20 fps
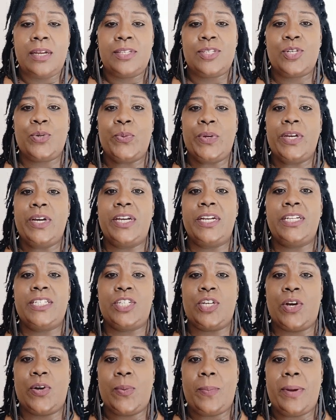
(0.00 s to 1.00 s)
So we're gonna
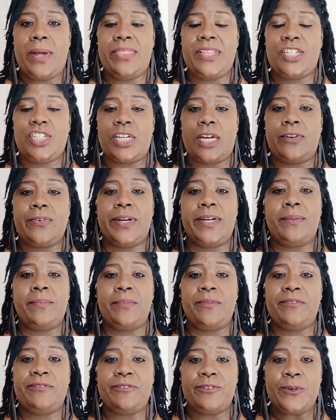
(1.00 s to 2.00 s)
talk about the chakra
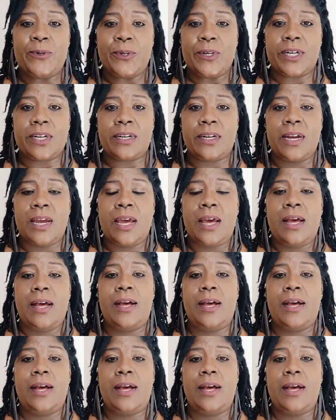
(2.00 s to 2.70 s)
number 4.